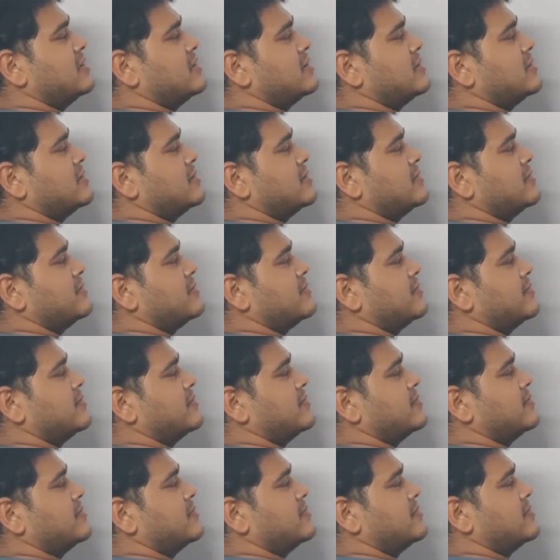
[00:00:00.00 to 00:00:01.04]

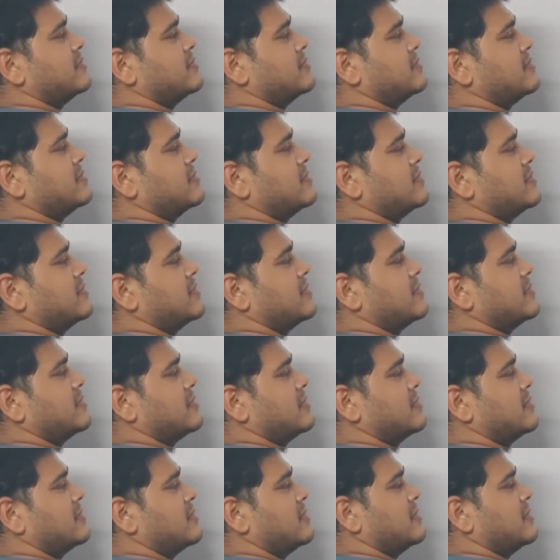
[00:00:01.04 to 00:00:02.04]
(silence)